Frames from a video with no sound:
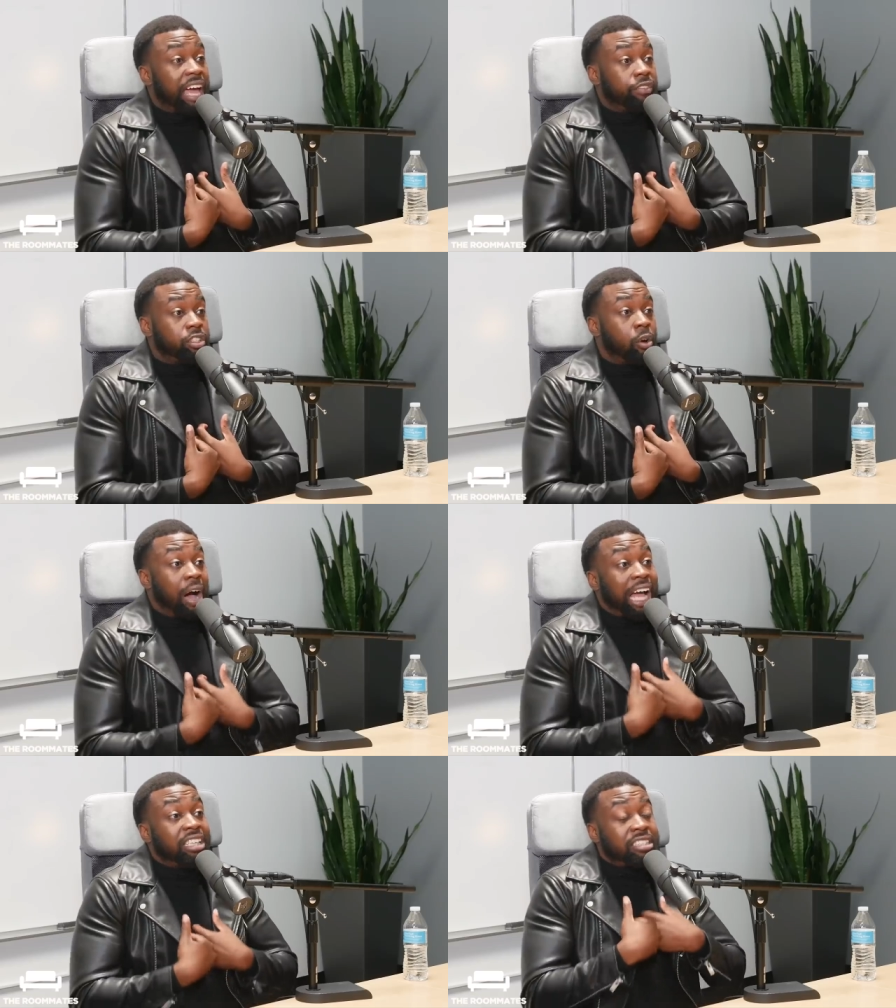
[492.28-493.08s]
live show,
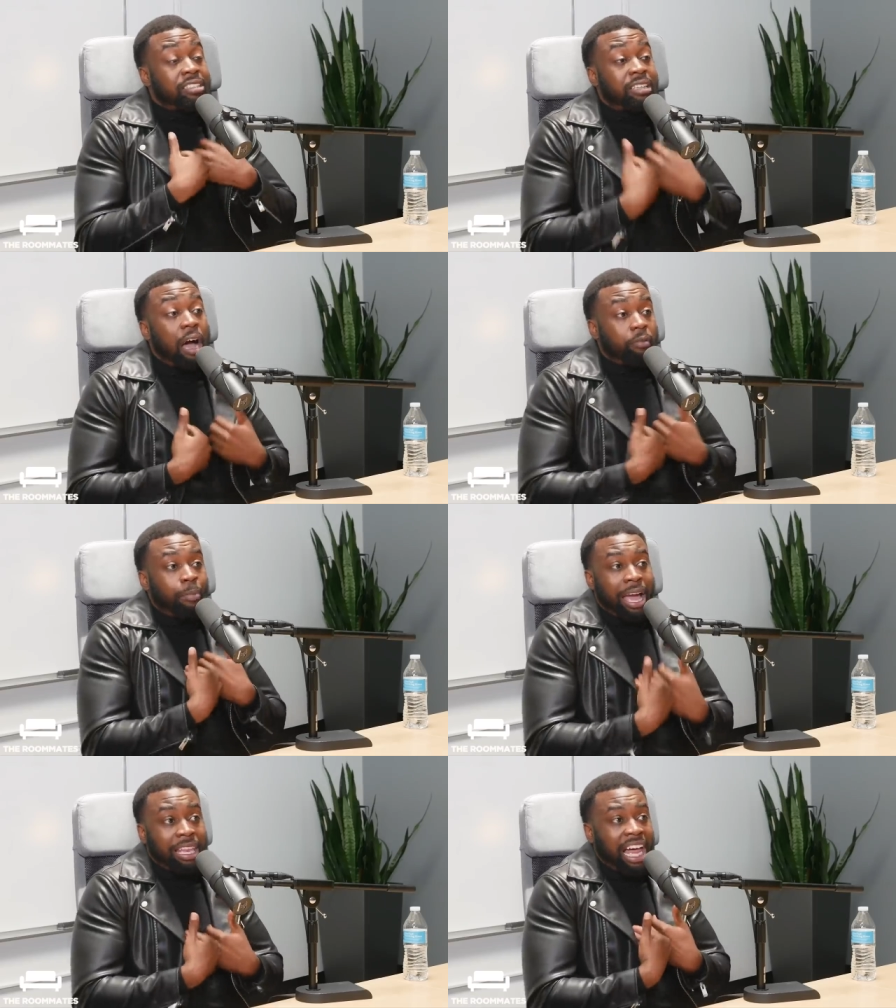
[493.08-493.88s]
I stopped
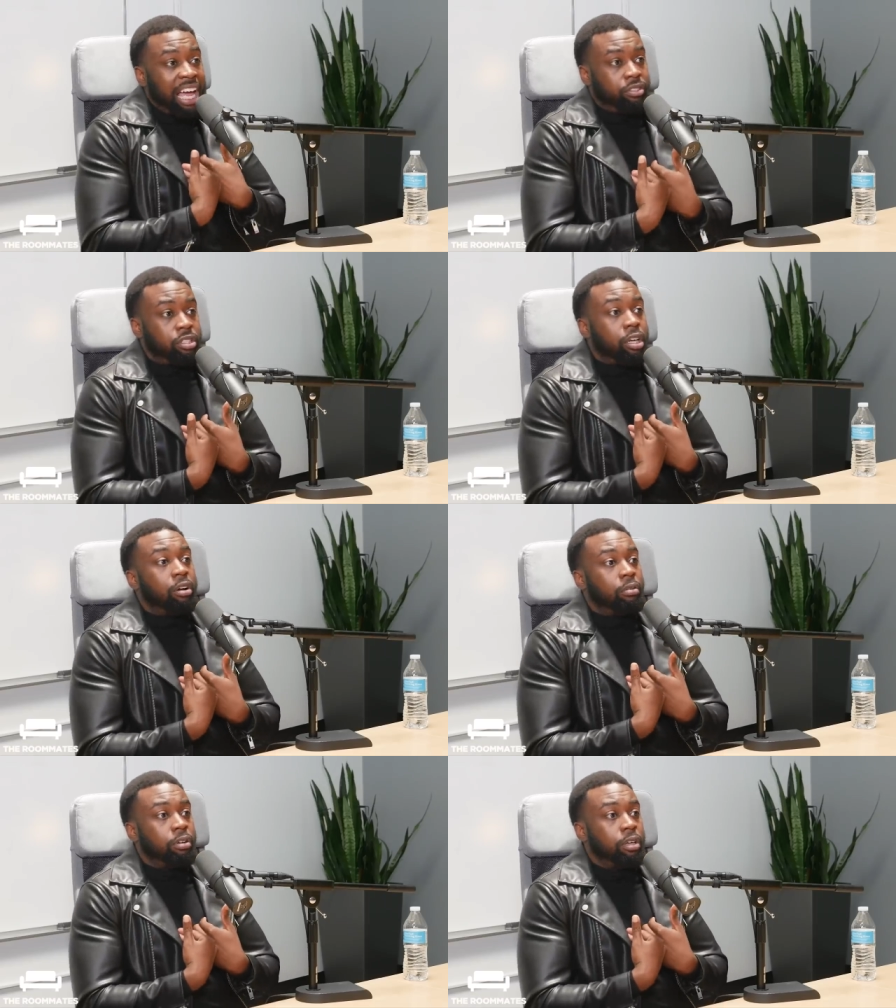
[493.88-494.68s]
my live
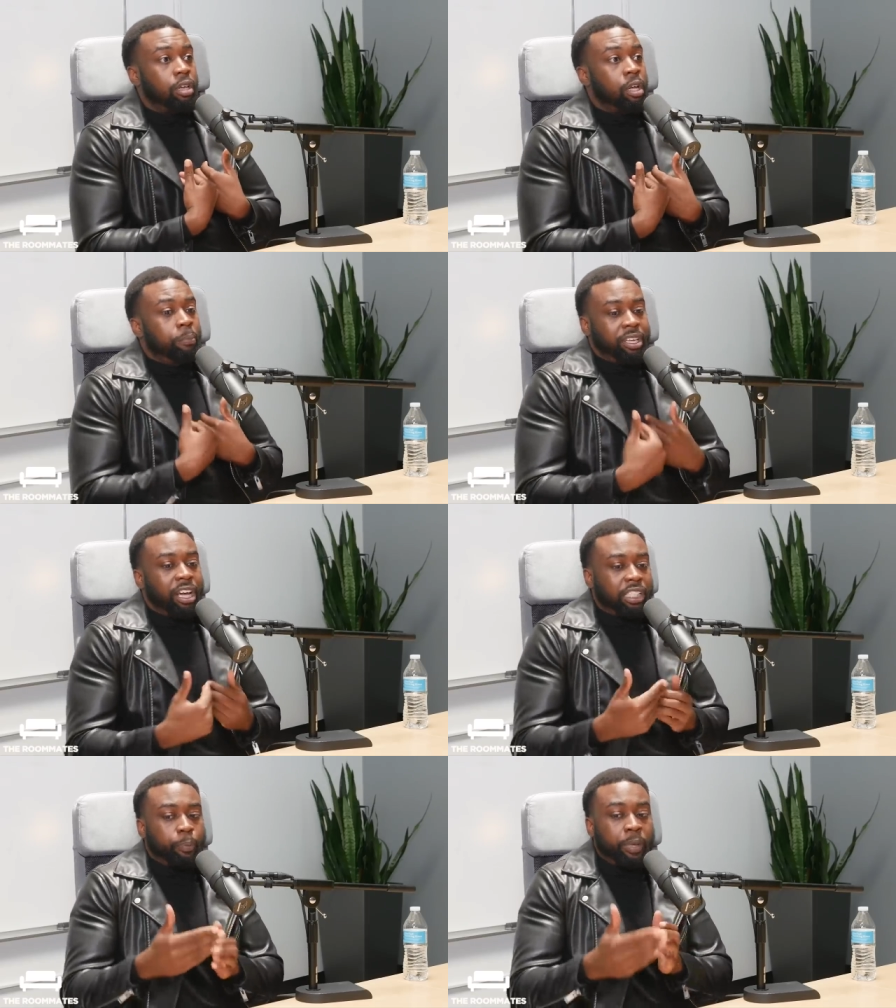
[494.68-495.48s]
show
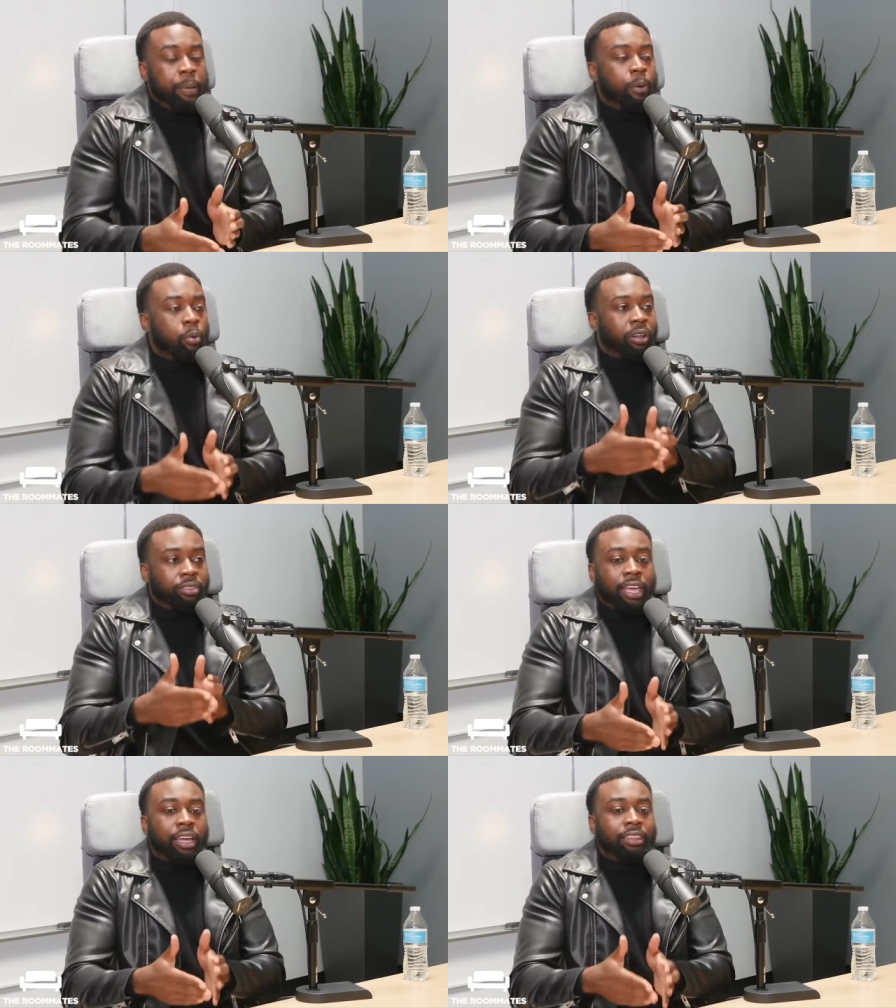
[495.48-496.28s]
because people were
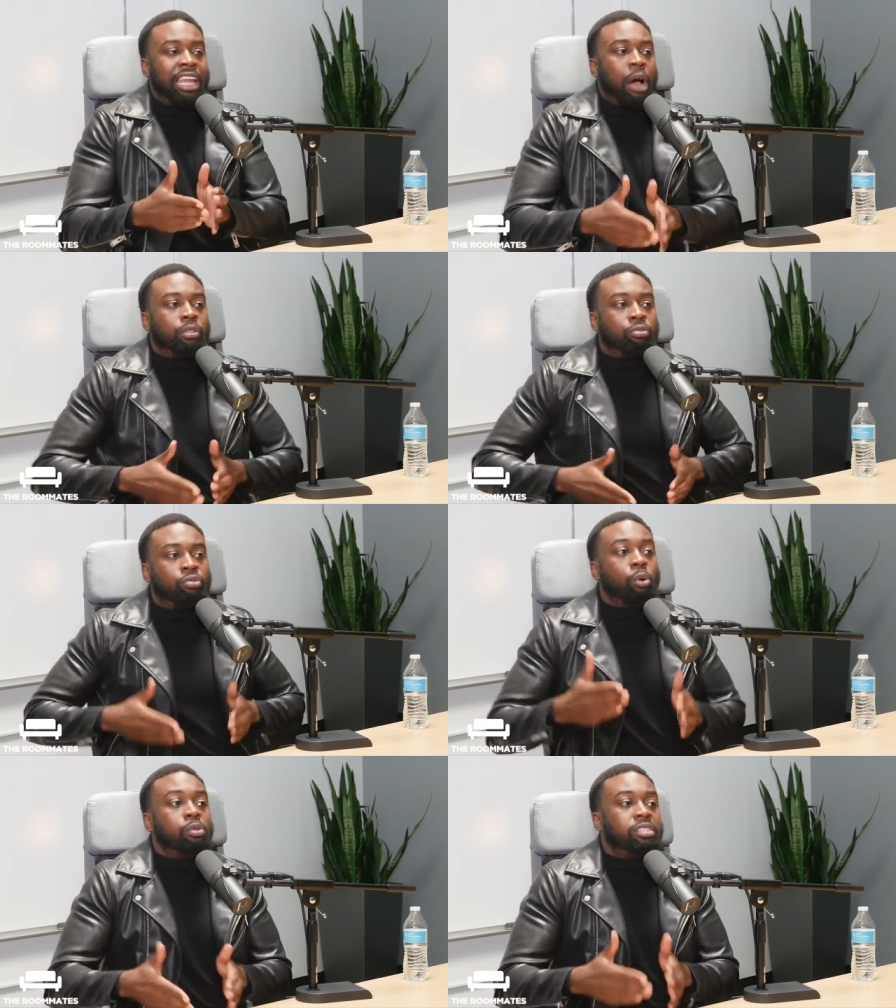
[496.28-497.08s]
thinking that I was
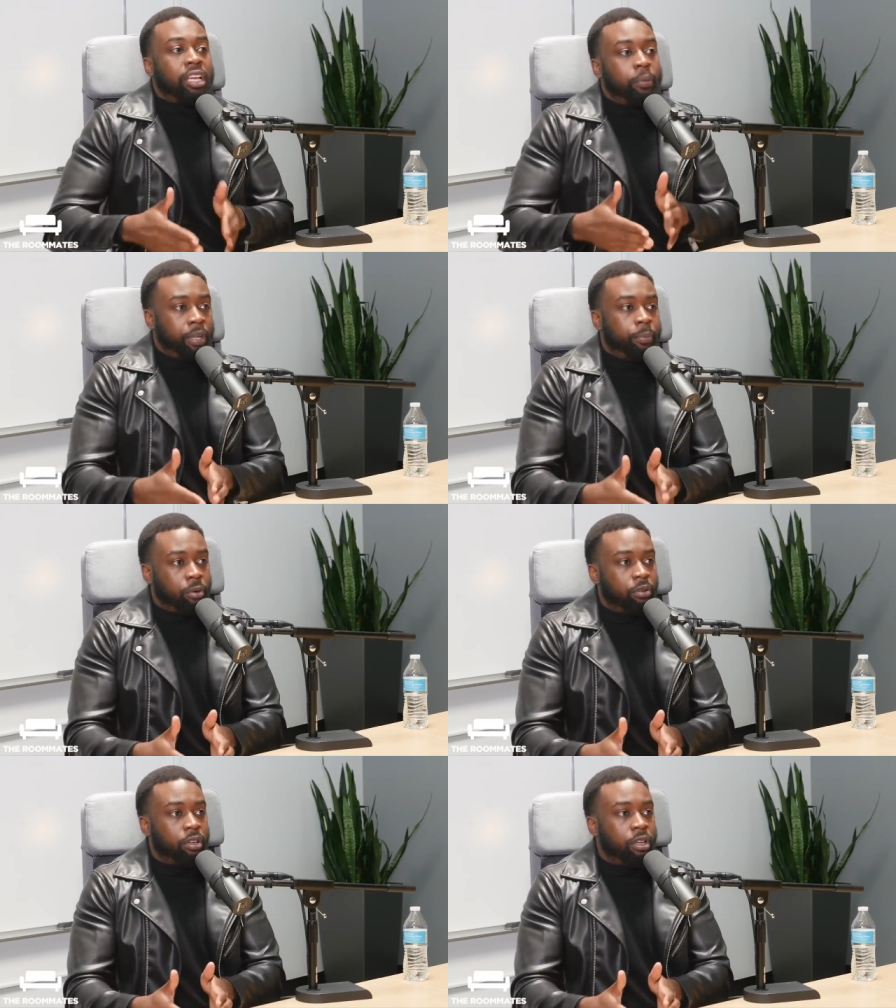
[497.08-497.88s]
roasting people.